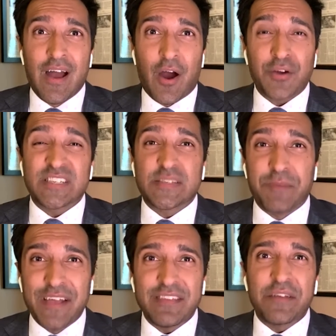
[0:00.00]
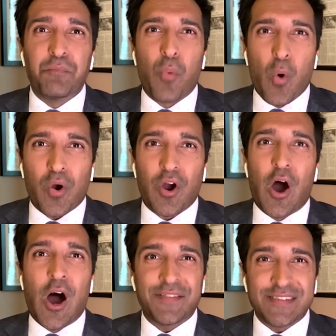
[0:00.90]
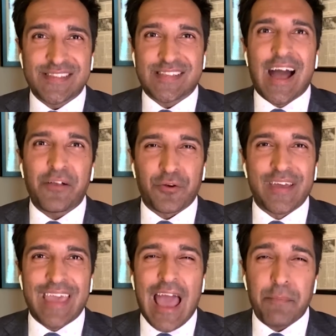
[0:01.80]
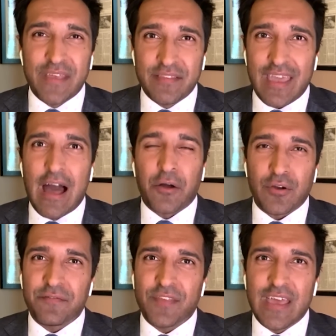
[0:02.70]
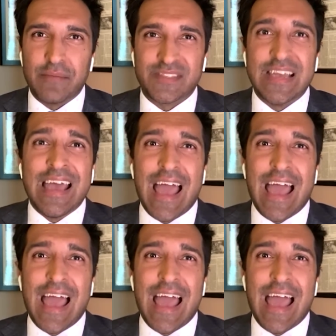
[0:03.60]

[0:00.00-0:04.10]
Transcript: are spending more on the salary cap than the Calgary Flames.